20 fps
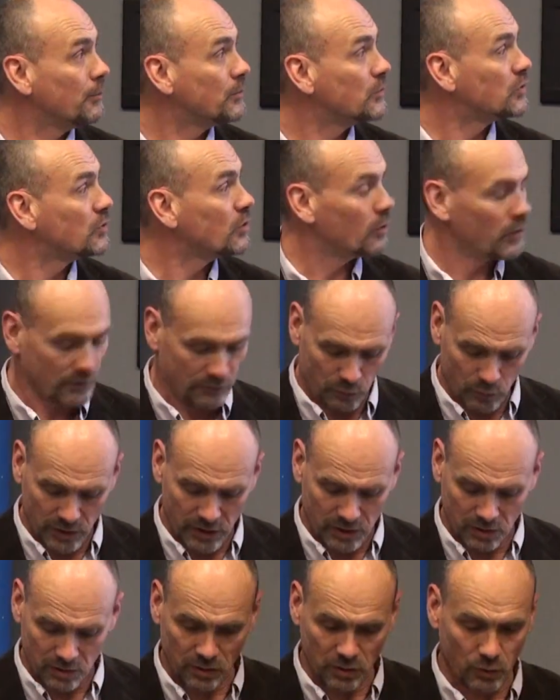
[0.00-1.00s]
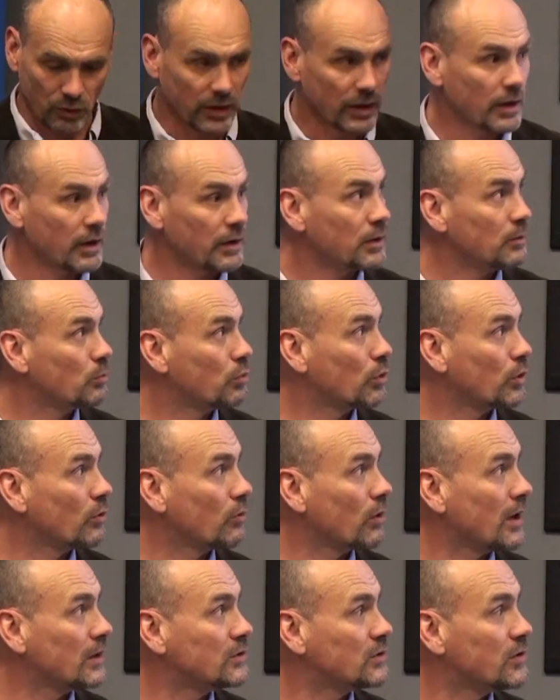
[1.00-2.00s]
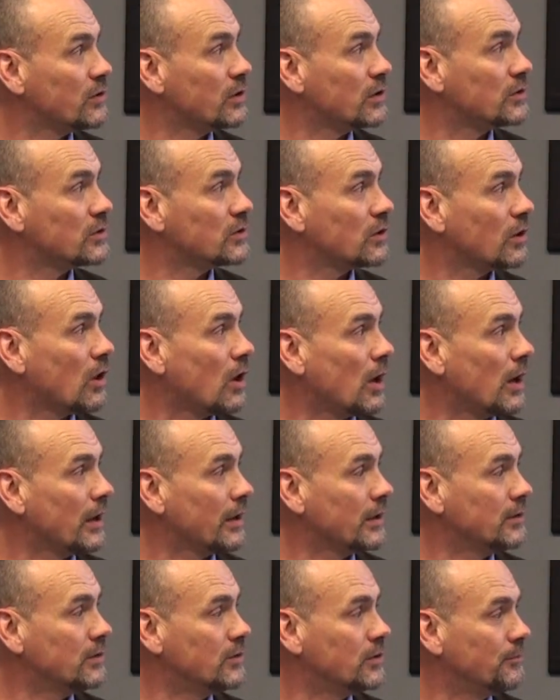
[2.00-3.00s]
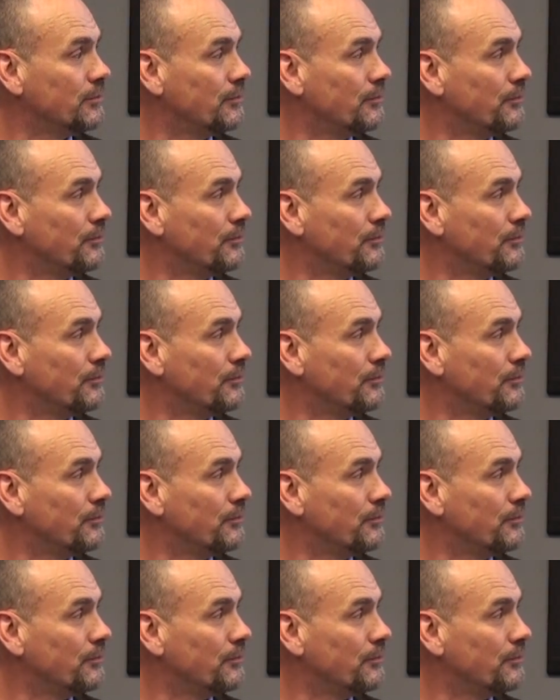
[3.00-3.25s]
So if we can go ahead and progress to the slides.